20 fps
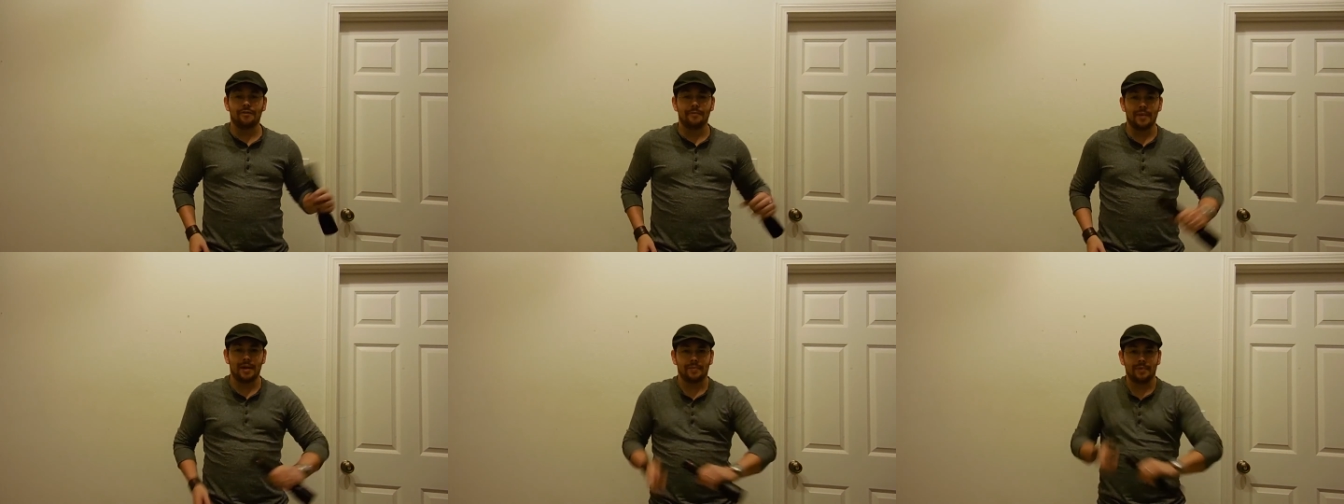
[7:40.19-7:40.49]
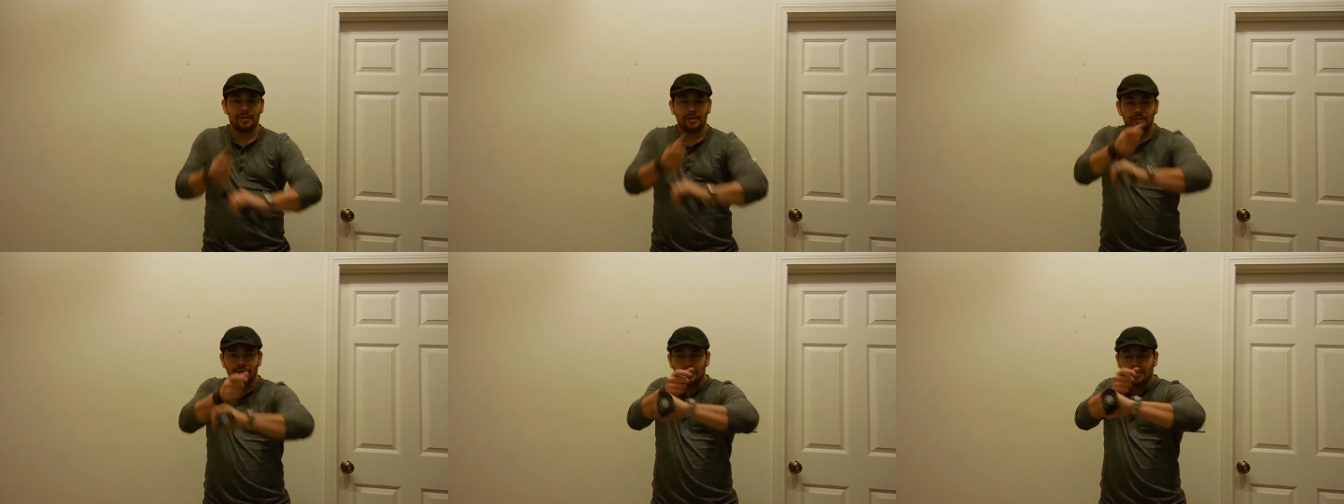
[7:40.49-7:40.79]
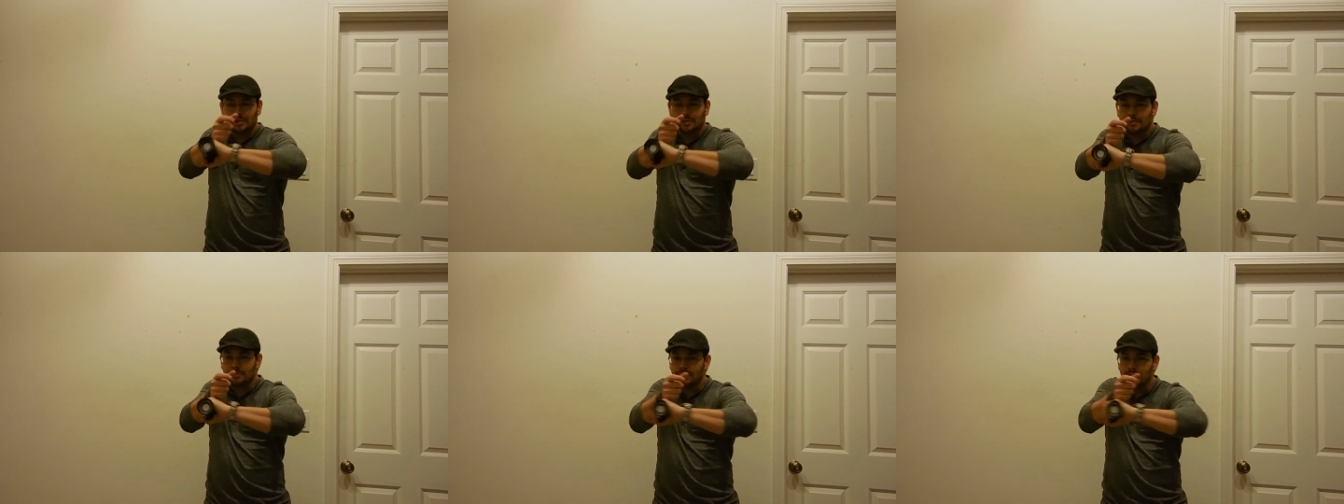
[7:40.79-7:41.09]
maybe you
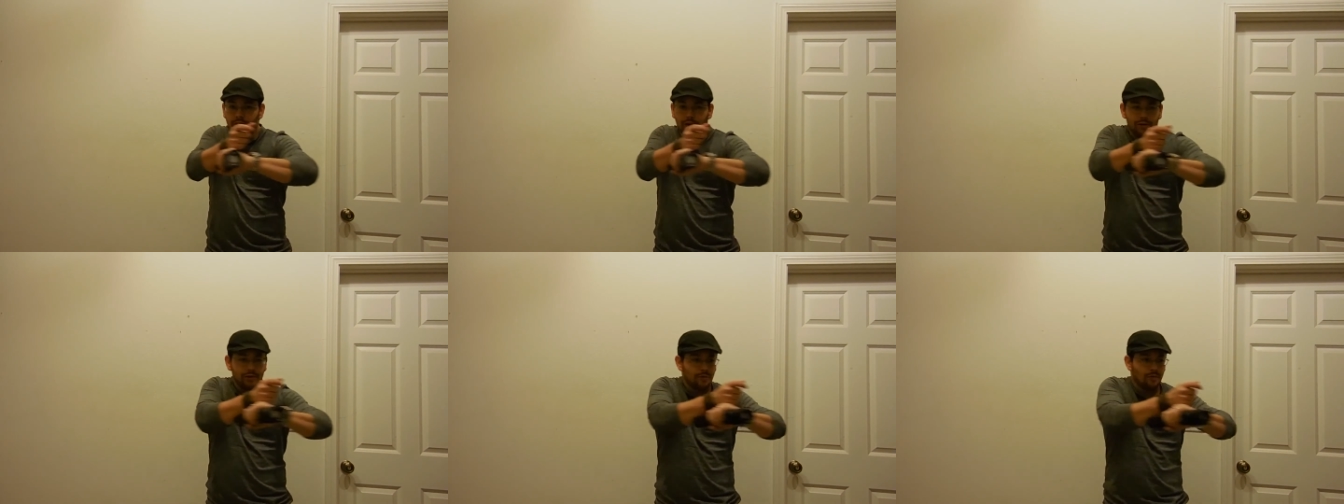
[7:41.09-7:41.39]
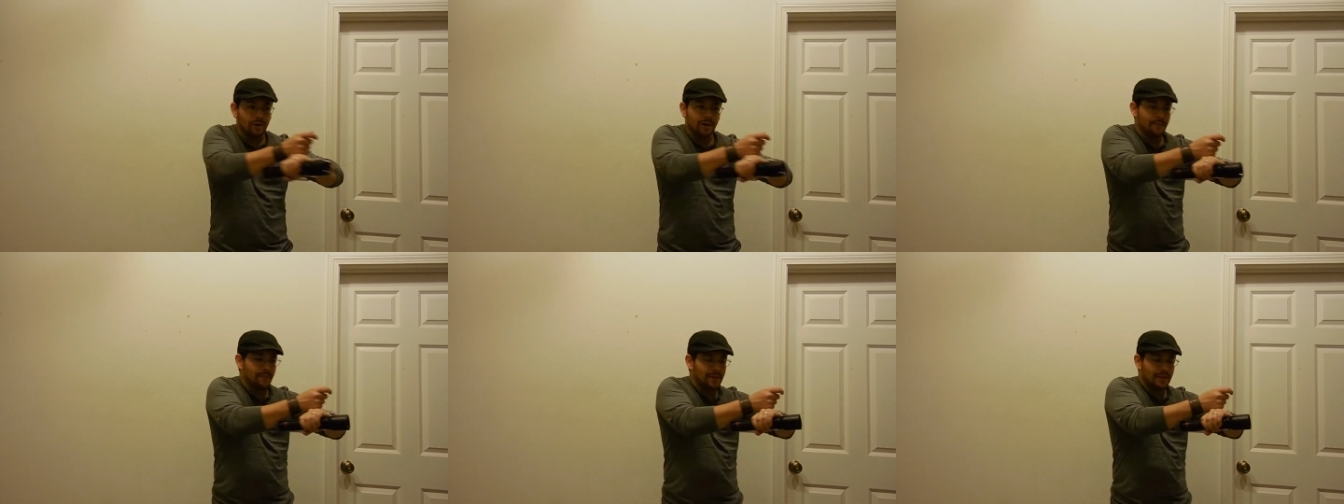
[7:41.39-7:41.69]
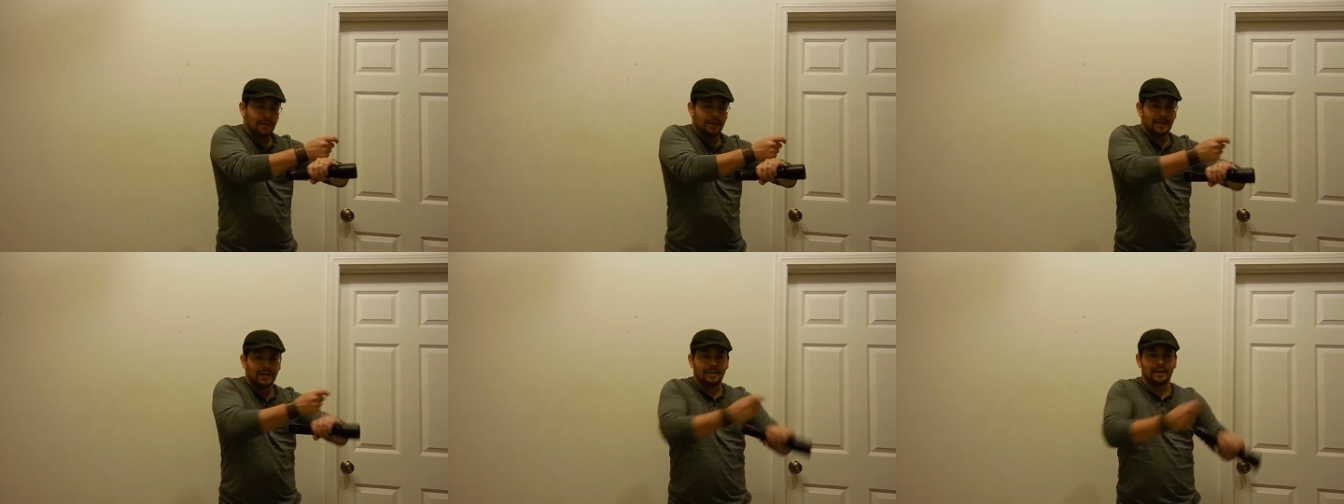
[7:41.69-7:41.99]
just, you know, you want to be
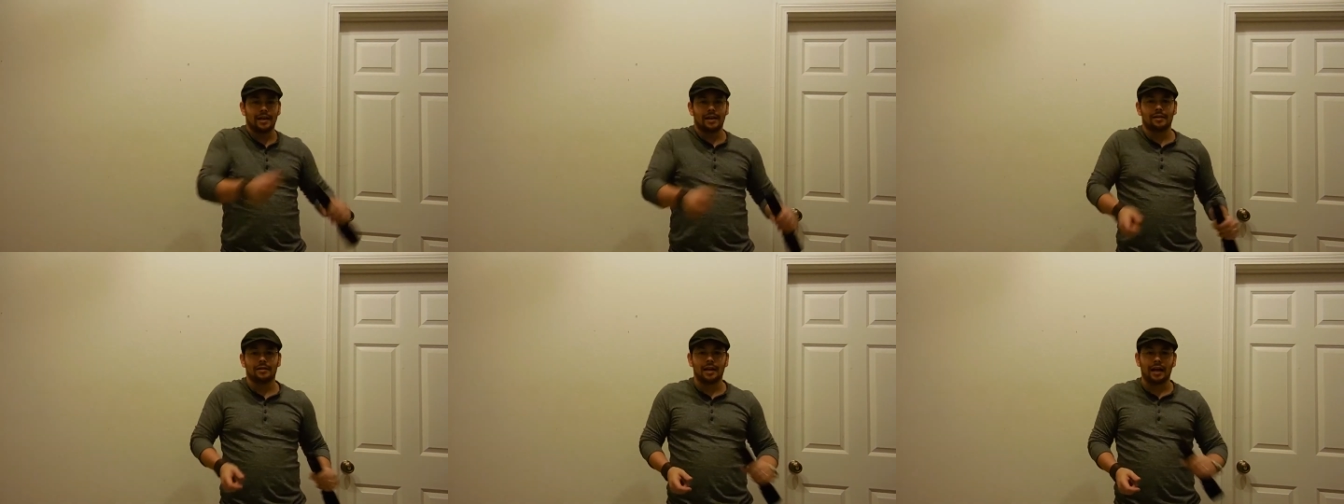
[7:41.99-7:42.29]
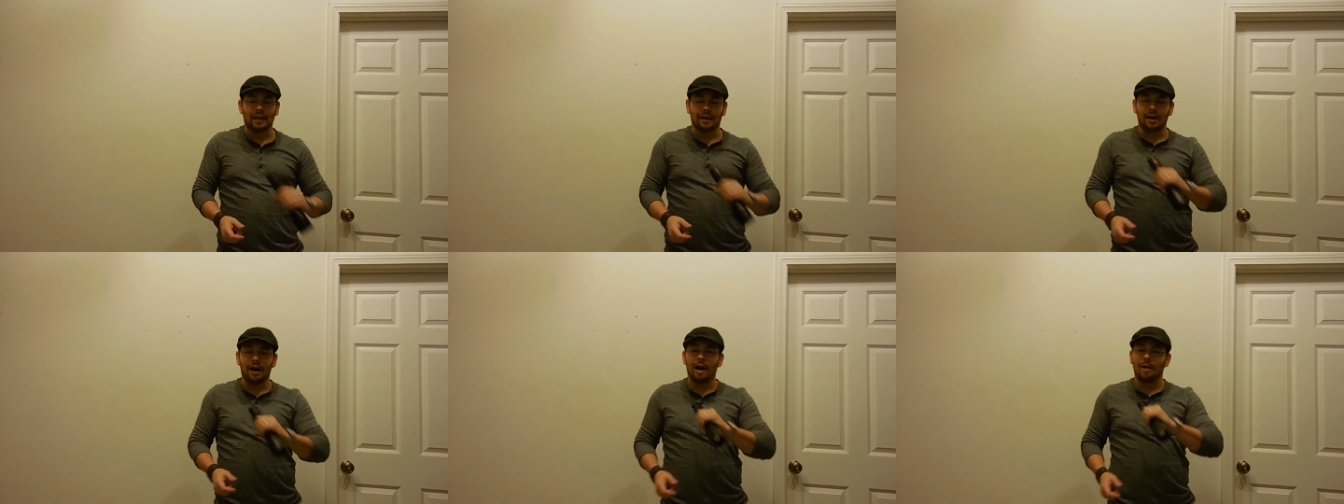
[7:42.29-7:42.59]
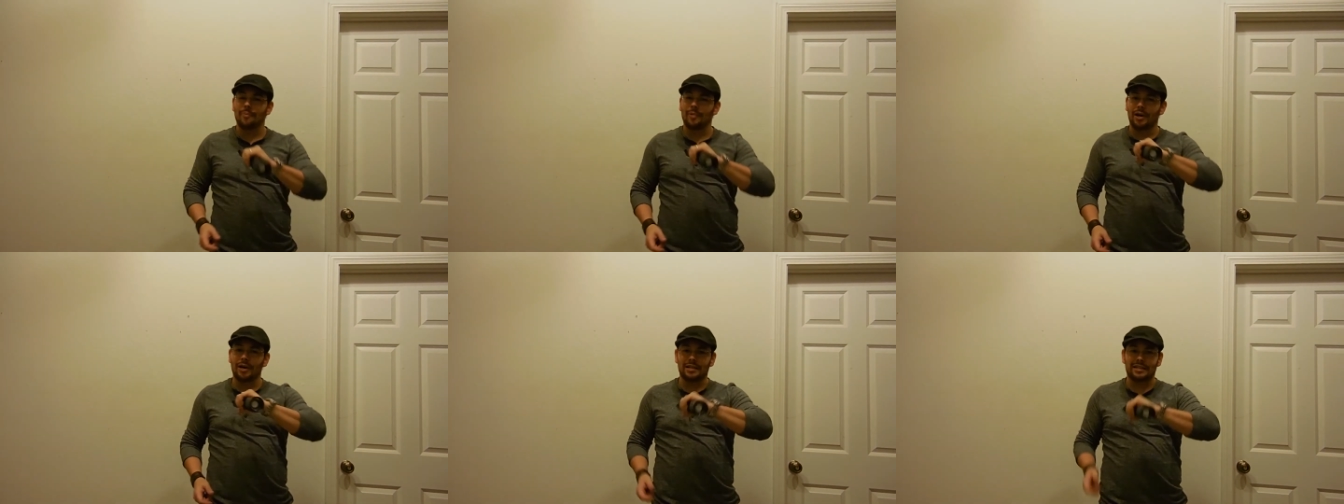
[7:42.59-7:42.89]
like that
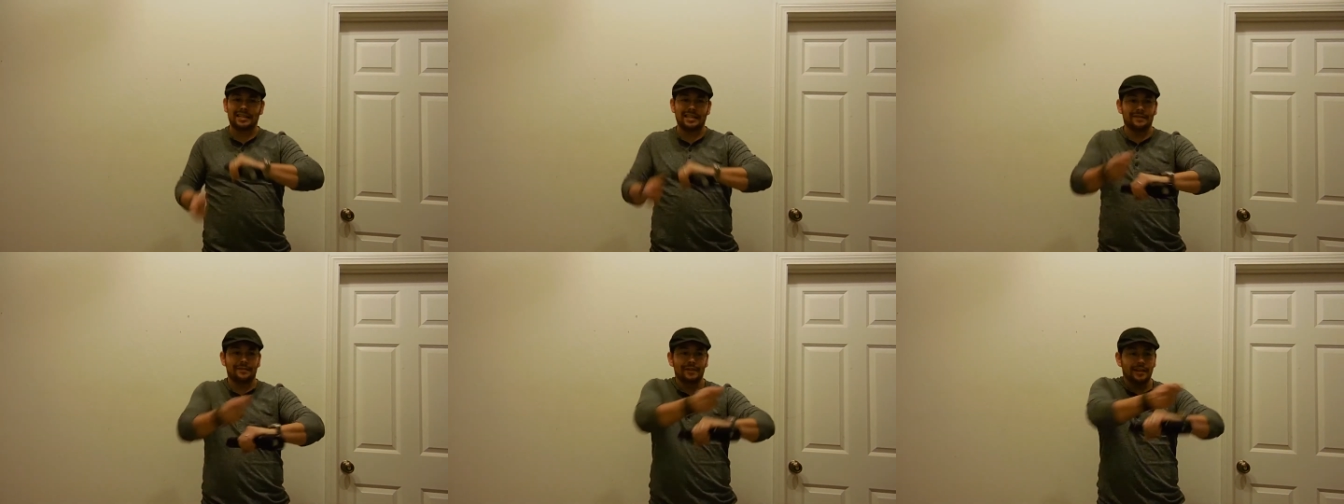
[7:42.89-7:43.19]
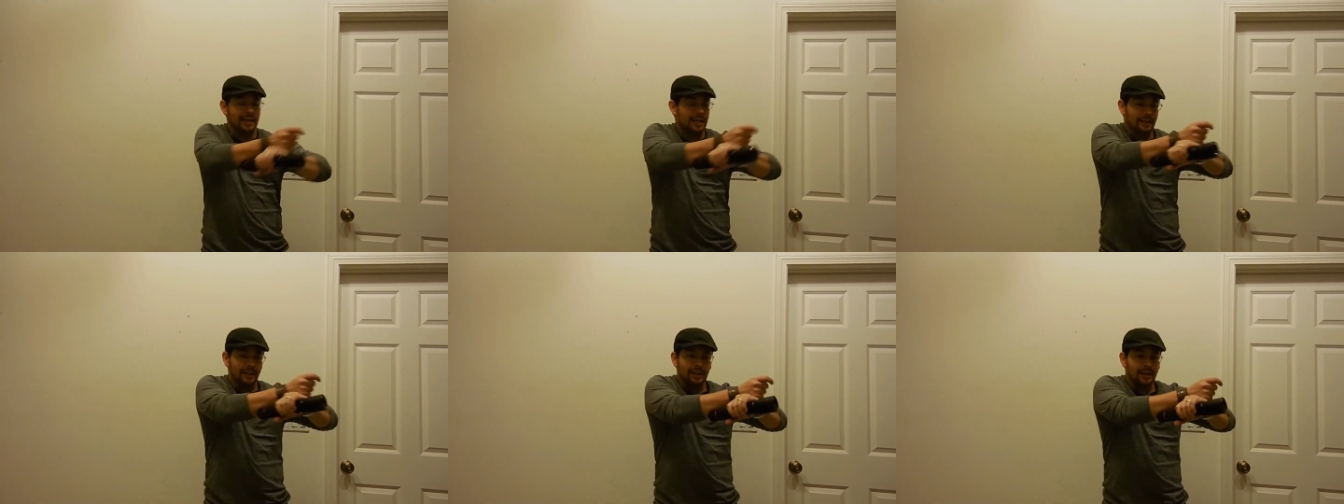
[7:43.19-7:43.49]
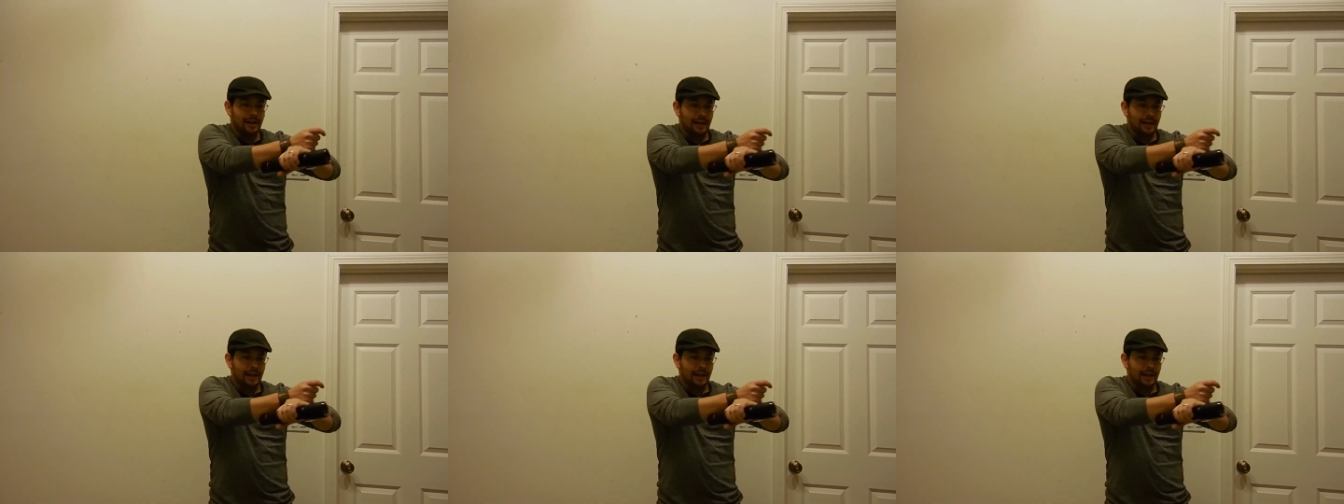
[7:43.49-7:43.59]
cop on TV,